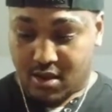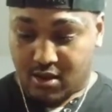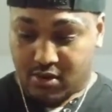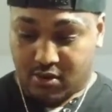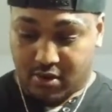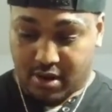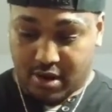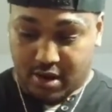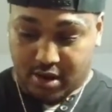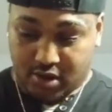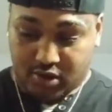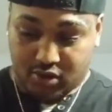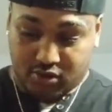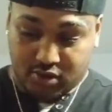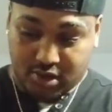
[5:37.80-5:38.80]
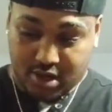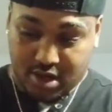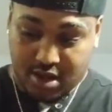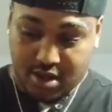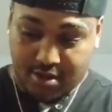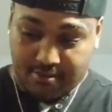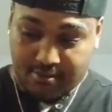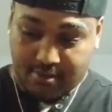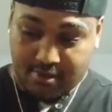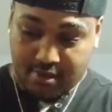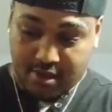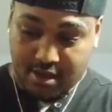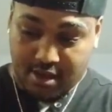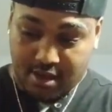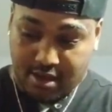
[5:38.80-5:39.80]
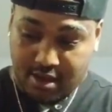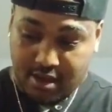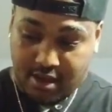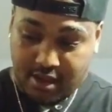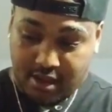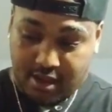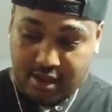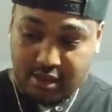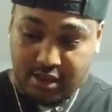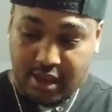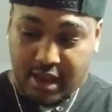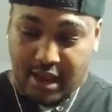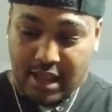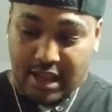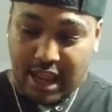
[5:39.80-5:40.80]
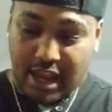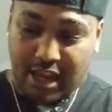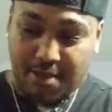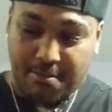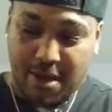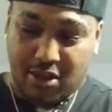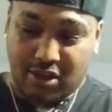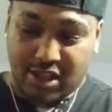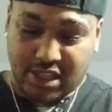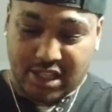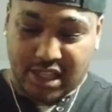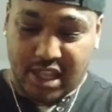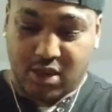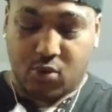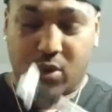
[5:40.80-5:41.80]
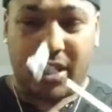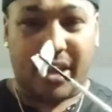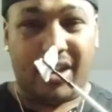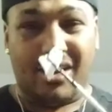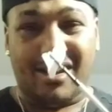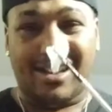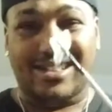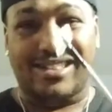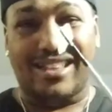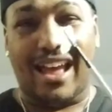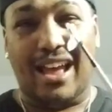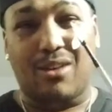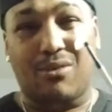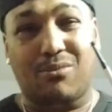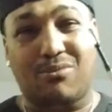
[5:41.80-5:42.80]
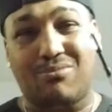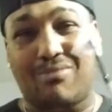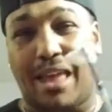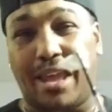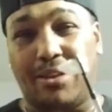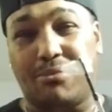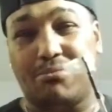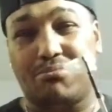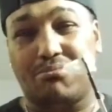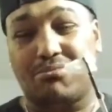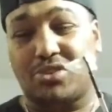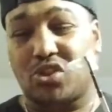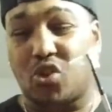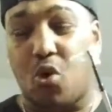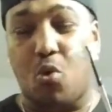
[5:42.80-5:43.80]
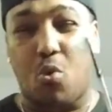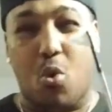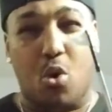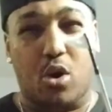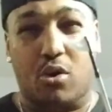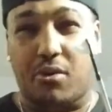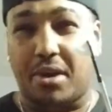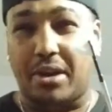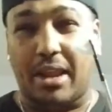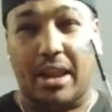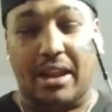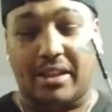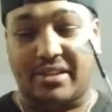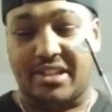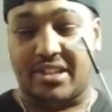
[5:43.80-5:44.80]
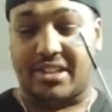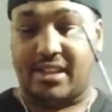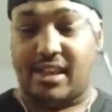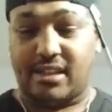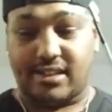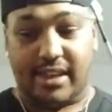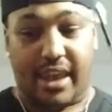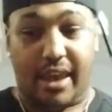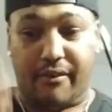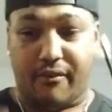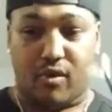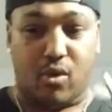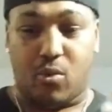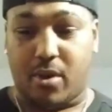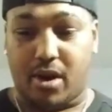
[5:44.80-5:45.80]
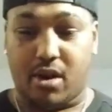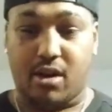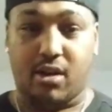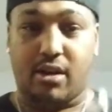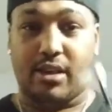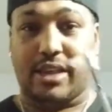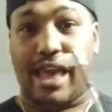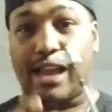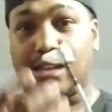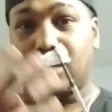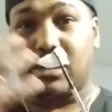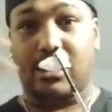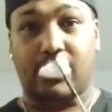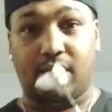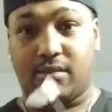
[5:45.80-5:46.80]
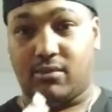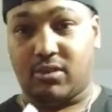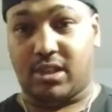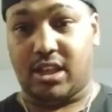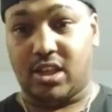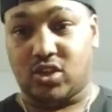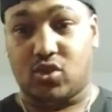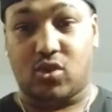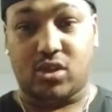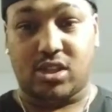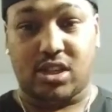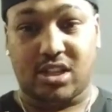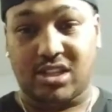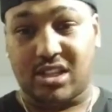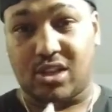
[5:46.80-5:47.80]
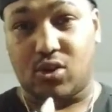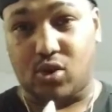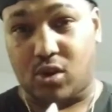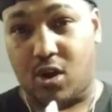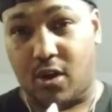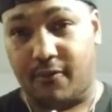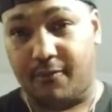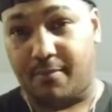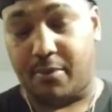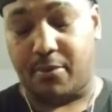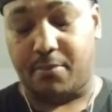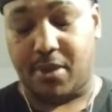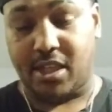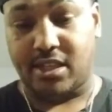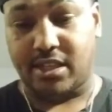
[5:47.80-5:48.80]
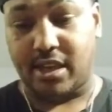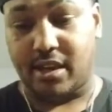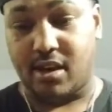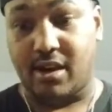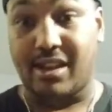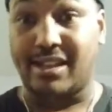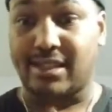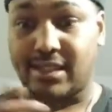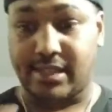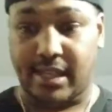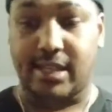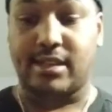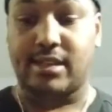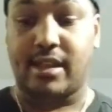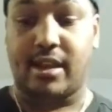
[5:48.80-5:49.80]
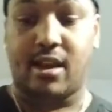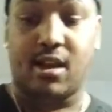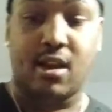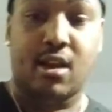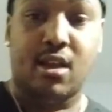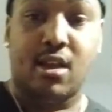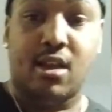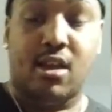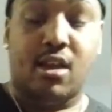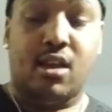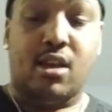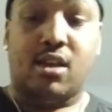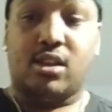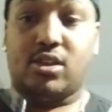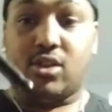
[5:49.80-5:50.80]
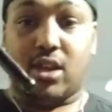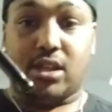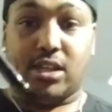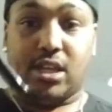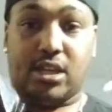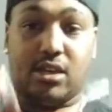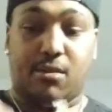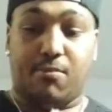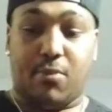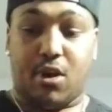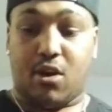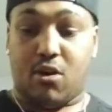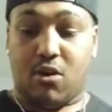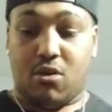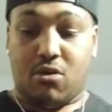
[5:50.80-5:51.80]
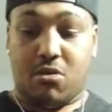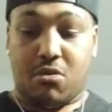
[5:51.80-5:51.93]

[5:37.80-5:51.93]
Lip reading: and juice it up. Thing I like about this liquid here is not like so watery that it just gets everywhere. It actually gets onto this little coffee piece here and sticks there. So I'll take the barrel,